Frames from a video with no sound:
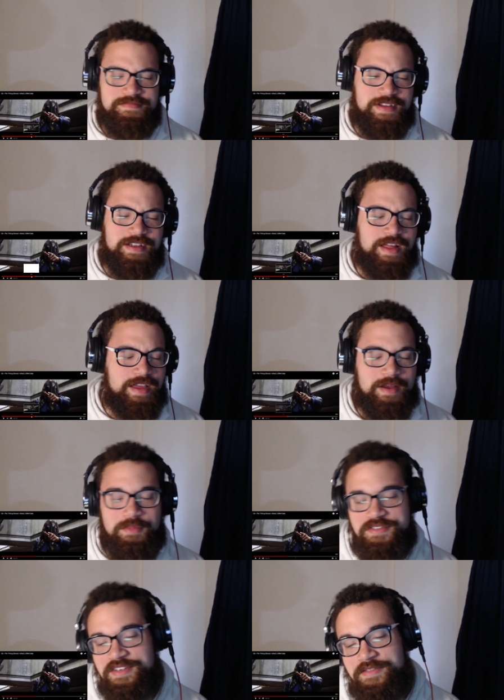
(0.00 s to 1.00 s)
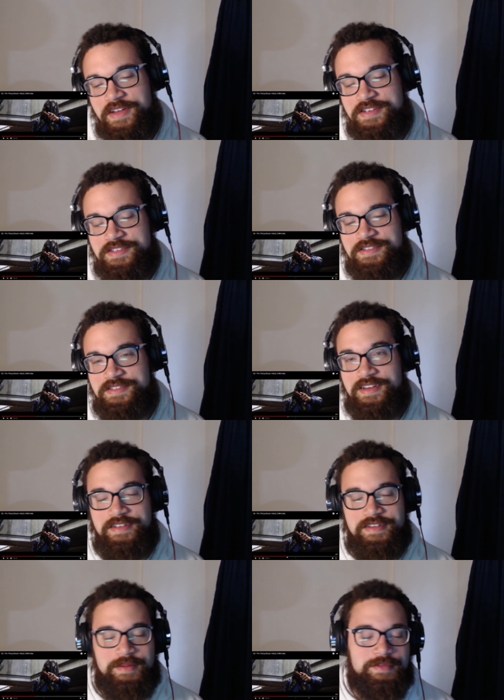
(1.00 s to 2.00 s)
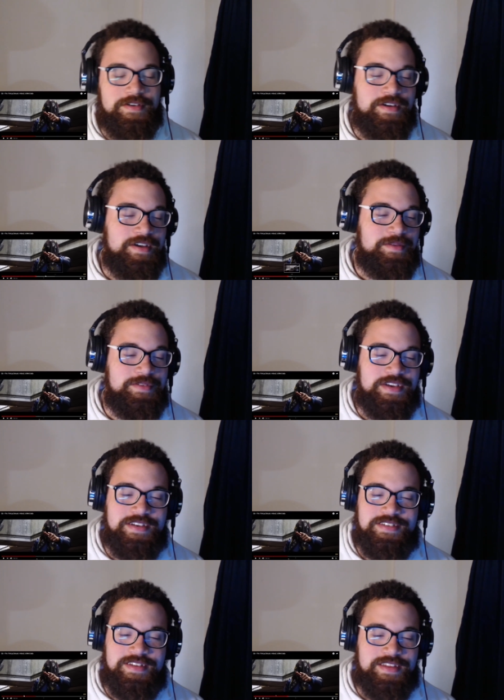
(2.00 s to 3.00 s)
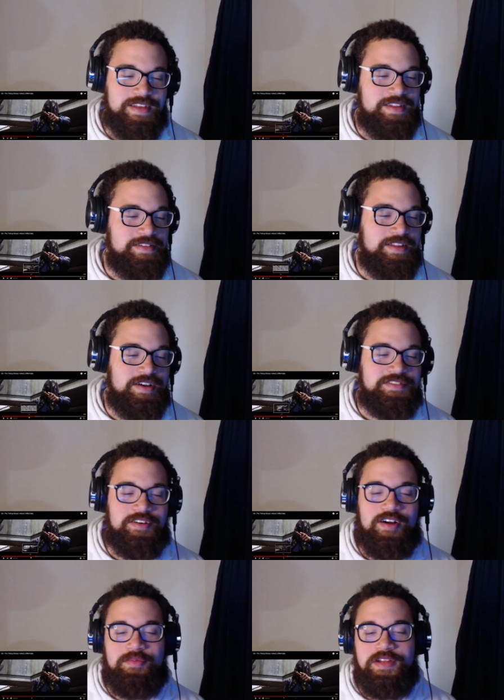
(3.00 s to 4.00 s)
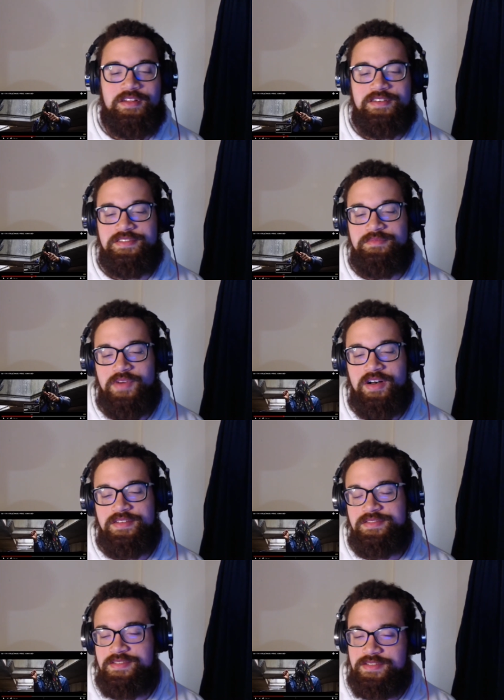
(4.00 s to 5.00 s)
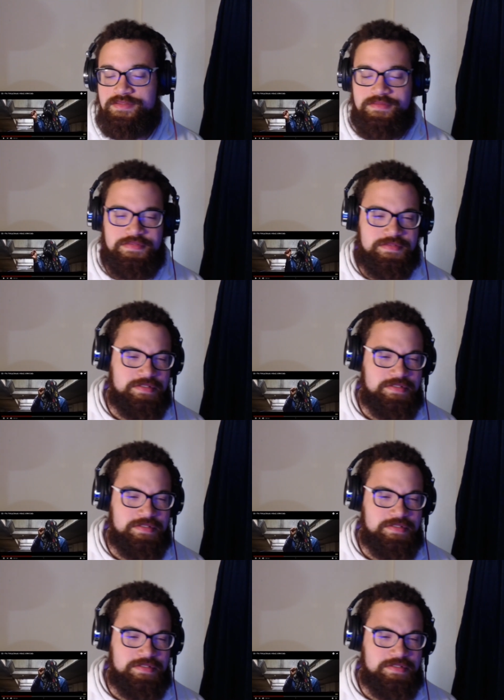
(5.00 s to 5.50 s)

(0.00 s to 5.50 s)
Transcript: I, like, I almost didn't even catch it the second time there. But yeah, he said like they, they lost their heart when they lost their boss. Like oof.